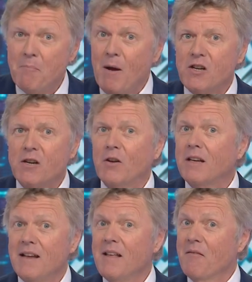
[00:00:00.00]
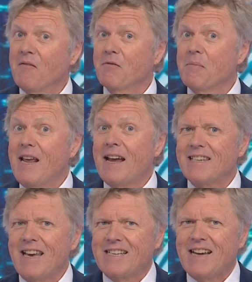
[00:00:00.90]
much of it from the
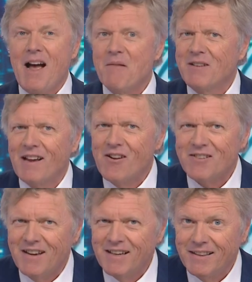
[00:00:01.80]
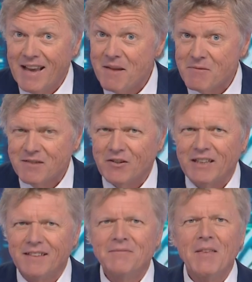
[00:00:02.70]
excess carbon dioxide in the atmosphere.